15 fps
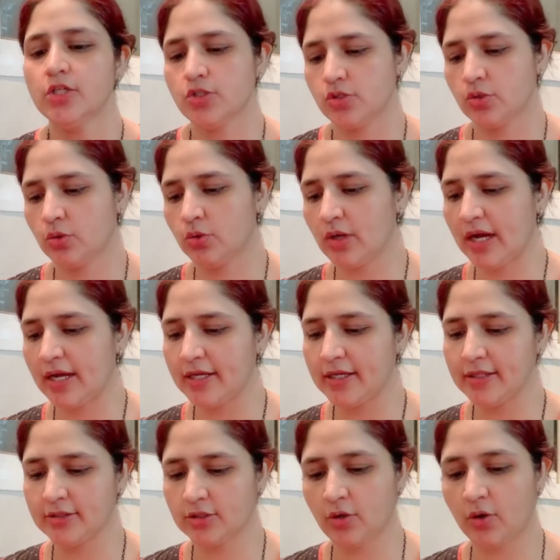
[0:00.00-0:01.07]
So
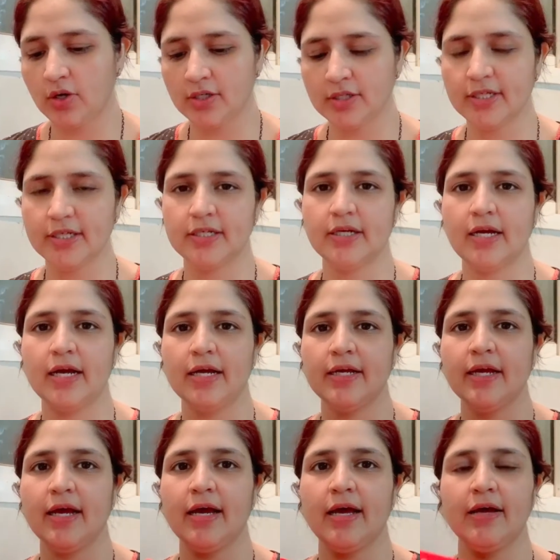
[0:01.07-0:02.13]
I thought that I
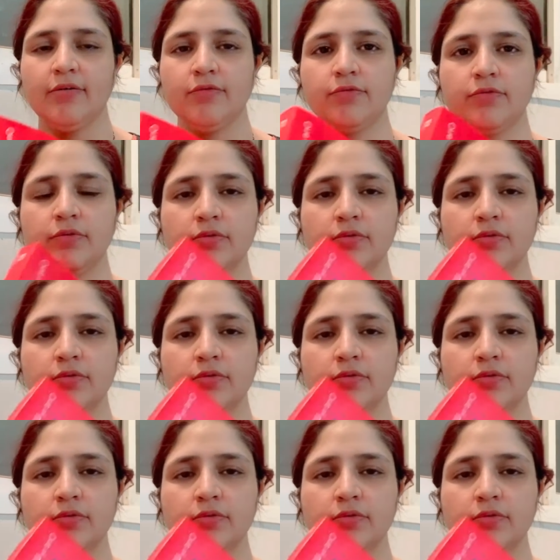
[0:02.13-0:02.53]
have